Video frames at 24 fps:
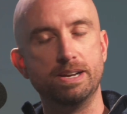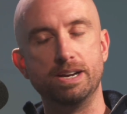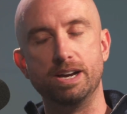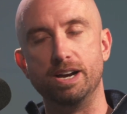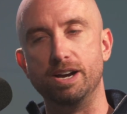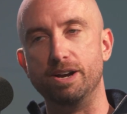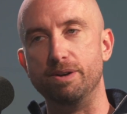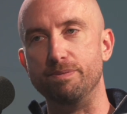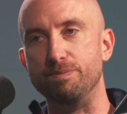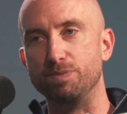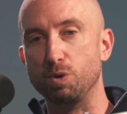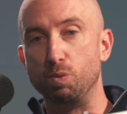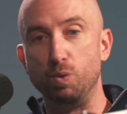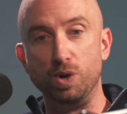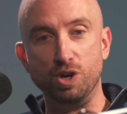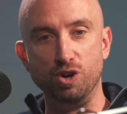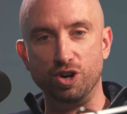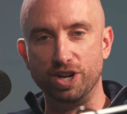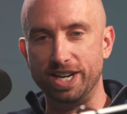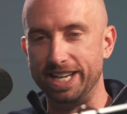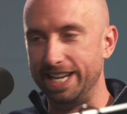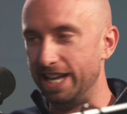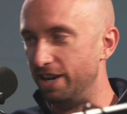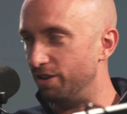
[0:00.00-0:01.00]
We're not
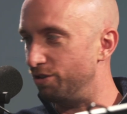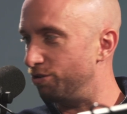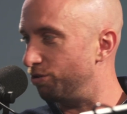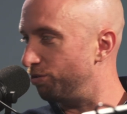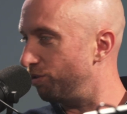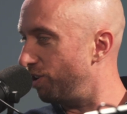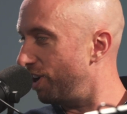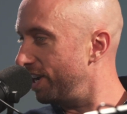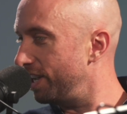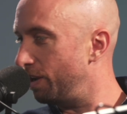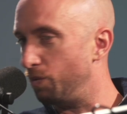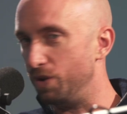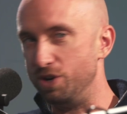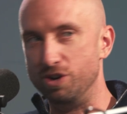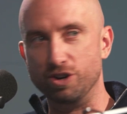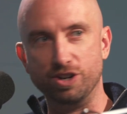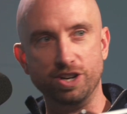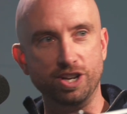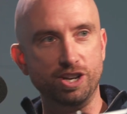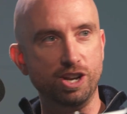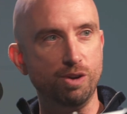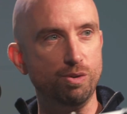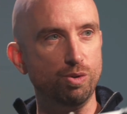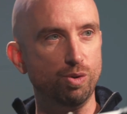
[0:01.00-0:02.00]
going to get it all right, and we're not
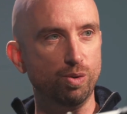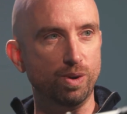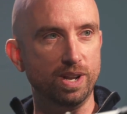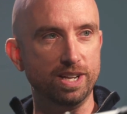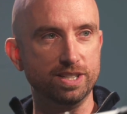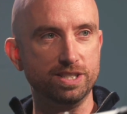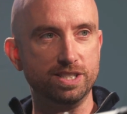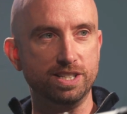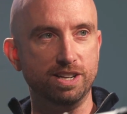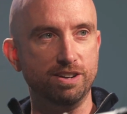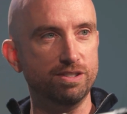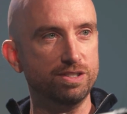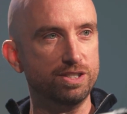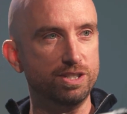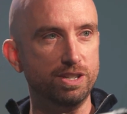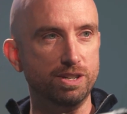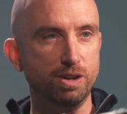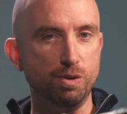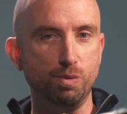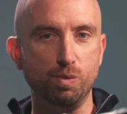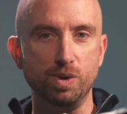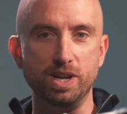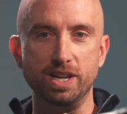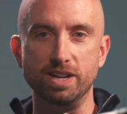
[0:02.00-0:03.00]
going to know it all ourselves.
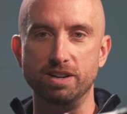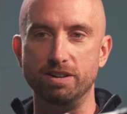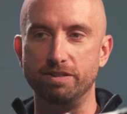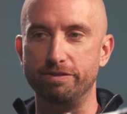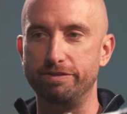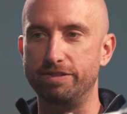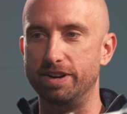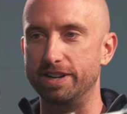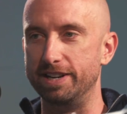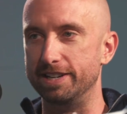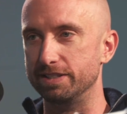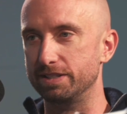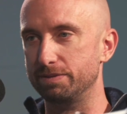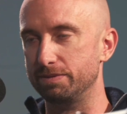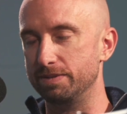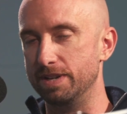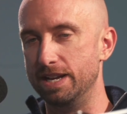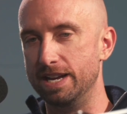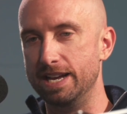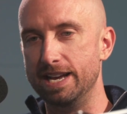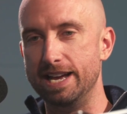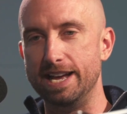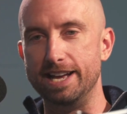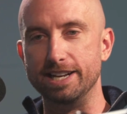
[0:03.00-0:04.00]
We are finance
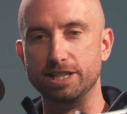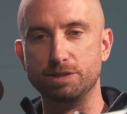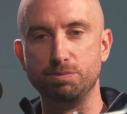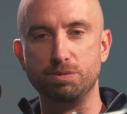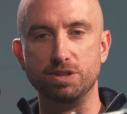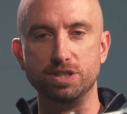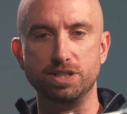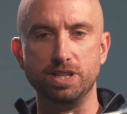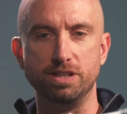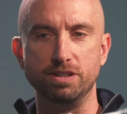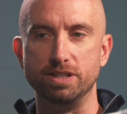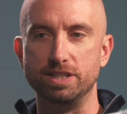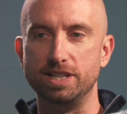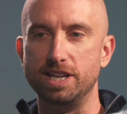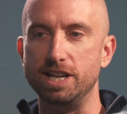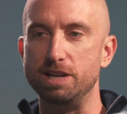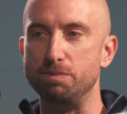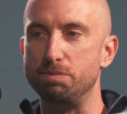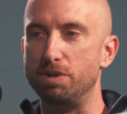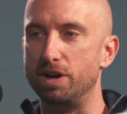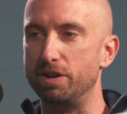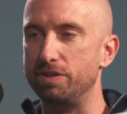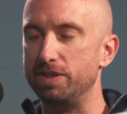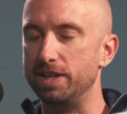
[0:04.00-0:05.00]
experts in the day,
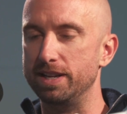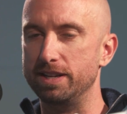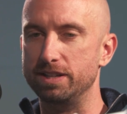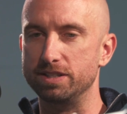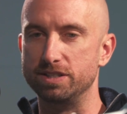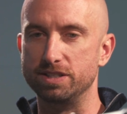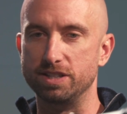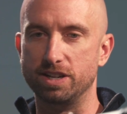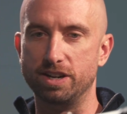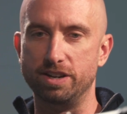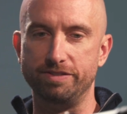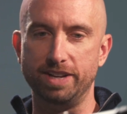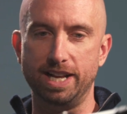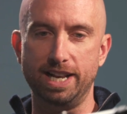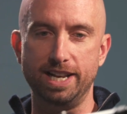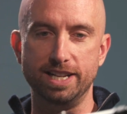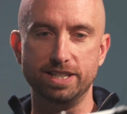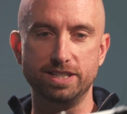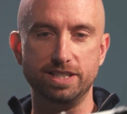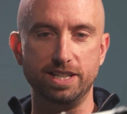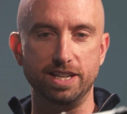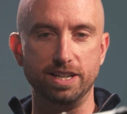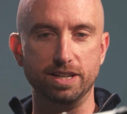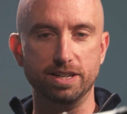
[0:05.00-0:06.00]
but I think as a kind of a
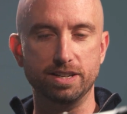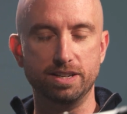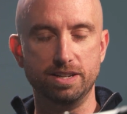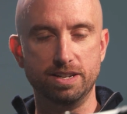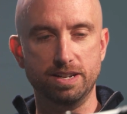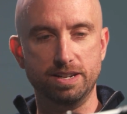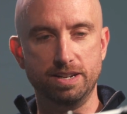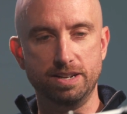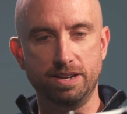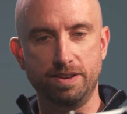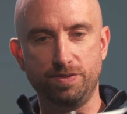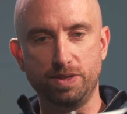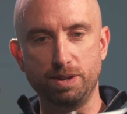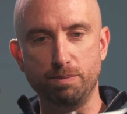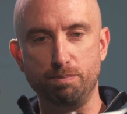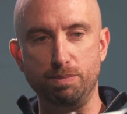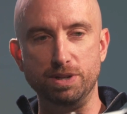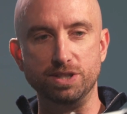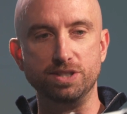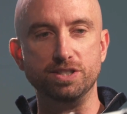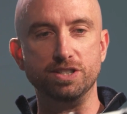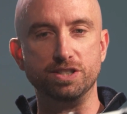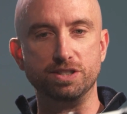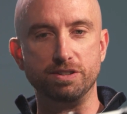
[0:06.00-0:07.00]
holistic
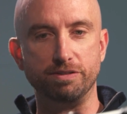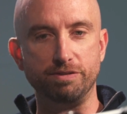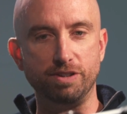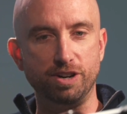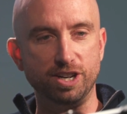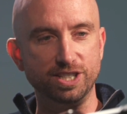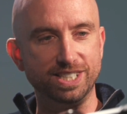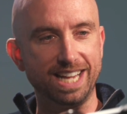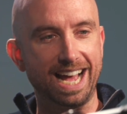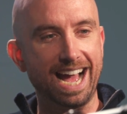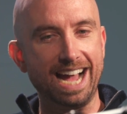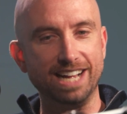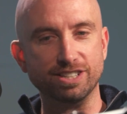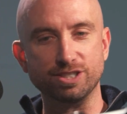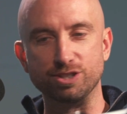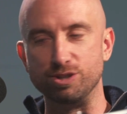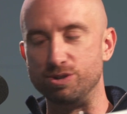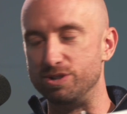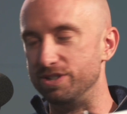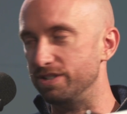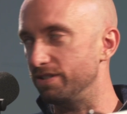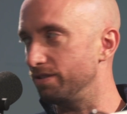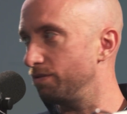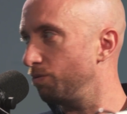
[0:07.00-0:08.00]
business advisor hat
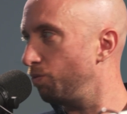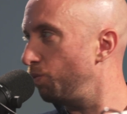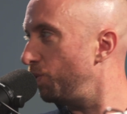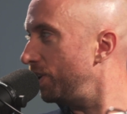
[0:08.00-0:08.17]
on,